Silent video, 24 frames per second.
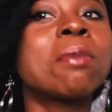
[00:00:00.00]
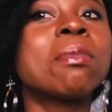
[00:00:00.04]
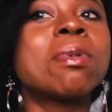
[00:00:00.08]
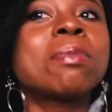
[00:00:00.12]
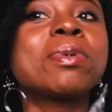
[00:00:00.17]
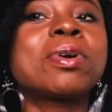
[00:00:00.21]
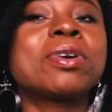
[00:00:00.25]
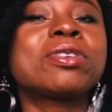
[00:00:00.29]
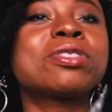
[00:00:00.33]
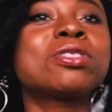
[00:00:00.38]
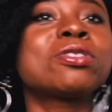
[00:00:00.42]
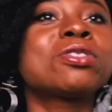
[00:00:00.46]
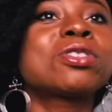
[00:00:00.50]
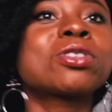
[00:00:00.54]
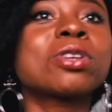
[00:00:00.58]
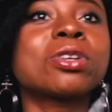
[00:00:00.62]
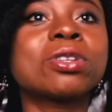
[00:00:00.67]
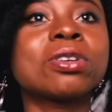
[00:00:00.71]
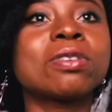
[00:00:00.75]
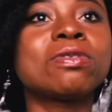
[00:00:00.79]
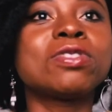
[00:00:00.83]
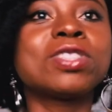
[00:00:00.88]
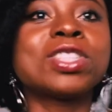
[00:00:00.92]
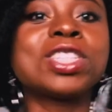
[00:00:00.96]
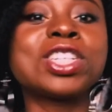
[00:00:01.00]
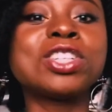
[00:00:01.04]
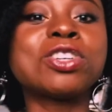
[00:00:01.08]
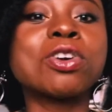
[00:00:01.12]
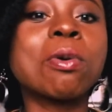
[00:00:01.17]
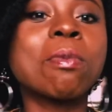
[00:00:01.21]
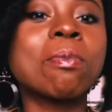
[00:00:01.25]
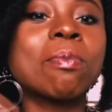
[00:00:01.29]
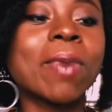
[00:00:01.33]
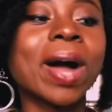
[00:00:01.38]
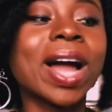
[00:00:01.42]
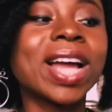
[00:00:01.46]
But because you thought of doing it,
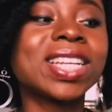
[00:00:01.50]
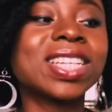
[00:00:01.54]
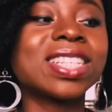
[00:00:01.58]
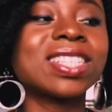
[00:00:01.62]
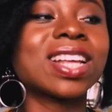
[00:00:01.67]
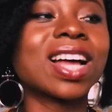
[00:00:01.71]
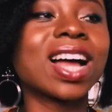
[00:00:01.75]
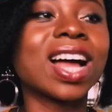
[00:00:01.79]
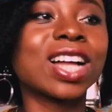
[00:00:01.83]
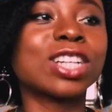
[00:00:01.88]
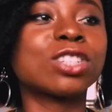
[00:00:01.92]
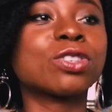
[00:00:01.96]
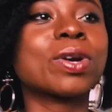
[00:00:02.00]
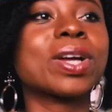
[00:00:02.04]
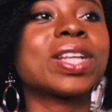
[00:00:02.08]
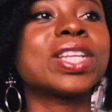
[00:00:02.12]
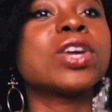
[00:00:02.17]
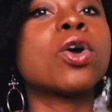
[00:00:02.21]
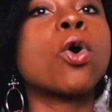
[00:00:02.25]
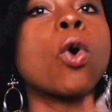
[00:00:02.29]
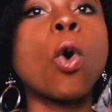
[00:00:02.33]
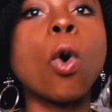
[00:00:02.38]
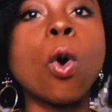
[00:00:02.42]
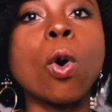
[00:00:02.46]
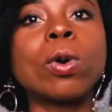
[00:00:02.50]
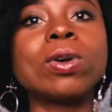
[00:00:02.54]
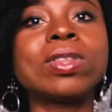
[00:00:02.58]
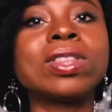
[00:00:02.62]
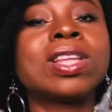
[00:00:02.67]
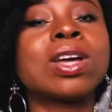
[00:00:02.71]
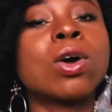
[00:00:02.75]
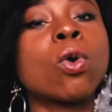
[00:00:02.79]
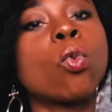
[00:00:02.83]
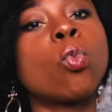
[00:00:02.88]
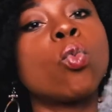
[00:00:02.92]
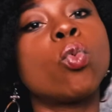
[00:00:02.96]
your mind is actually
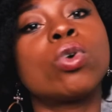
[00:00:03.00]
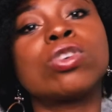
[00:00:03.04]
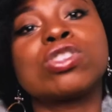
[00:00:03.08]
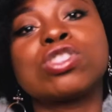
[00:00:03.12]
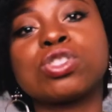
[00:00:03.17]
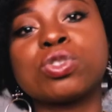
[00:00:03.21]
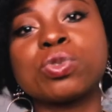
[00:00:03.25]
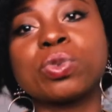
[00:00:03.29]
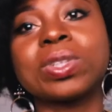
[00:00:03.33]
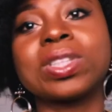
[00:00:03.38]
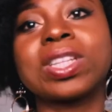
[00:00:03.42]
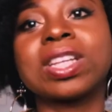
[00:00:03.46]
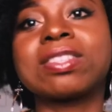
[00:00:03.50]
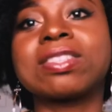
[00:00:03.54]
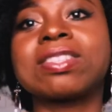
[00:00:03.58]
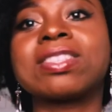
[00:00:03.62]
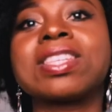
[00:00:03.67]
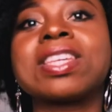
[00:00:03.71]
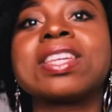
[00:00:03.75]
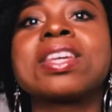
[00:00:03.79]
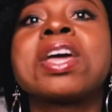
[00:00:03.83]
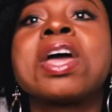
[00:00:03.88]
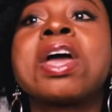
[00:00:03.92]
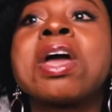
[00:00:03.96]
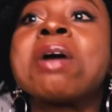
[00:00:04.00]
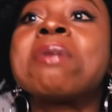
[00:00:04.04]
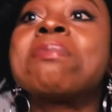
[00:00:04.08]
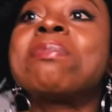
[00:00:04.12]
on what you wanted to say.